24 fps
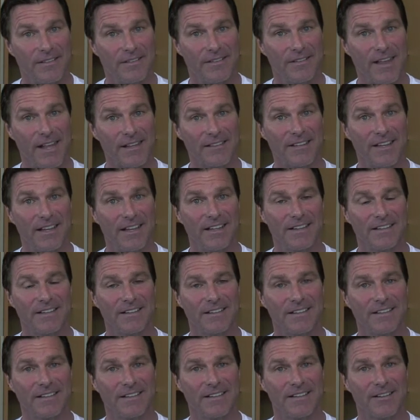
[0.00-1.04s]
That's it.
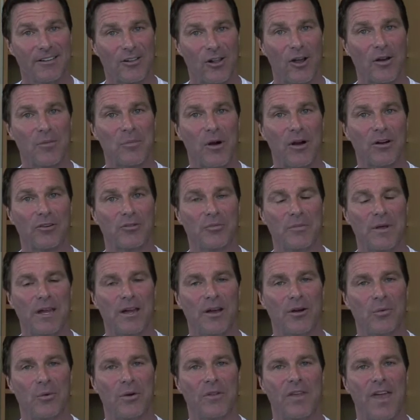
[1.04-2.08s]
Clark Bartram
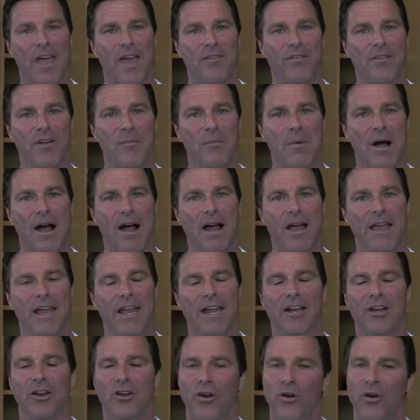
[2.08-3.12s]
here with FMI,
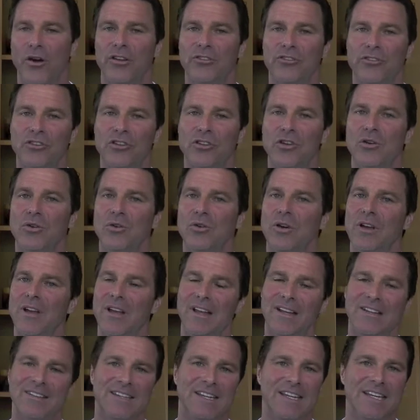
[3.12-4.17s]
encouraging you
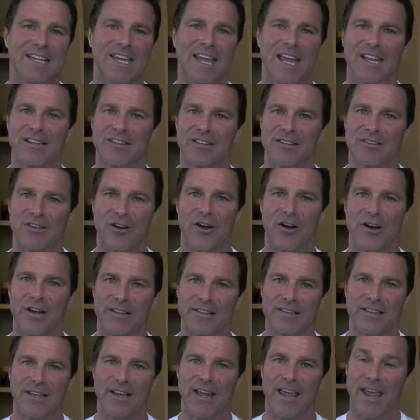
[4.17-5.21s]
to get
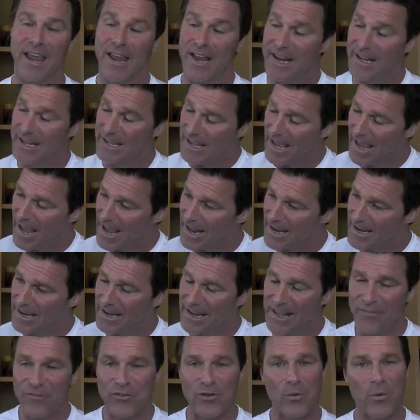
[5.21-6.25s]
started today. And
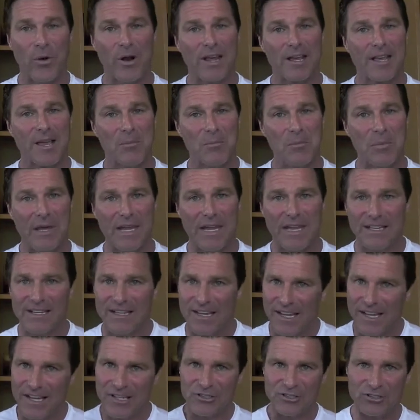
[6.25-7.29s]
again, if you want to compete,
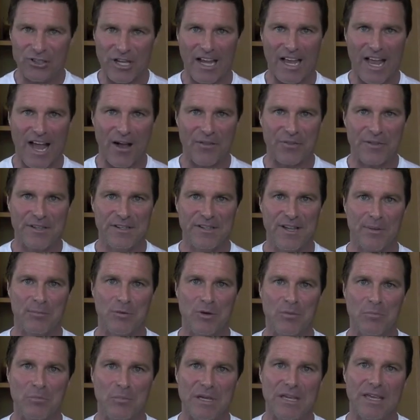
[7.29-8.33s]
check out the
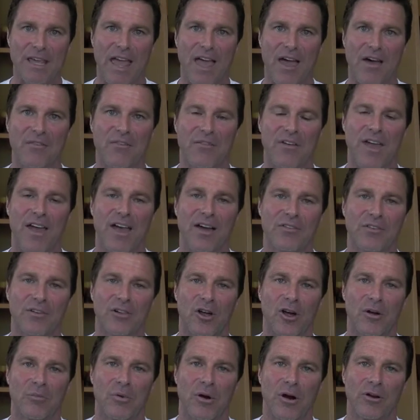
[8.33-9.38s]
WBFF.
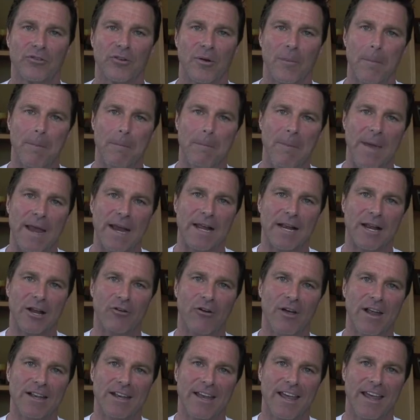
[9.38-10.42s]
Clark Bartram, make it a
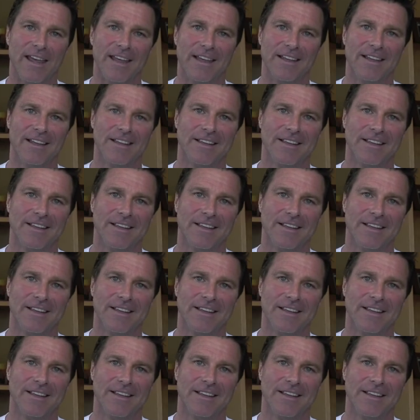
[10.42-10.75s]
great day.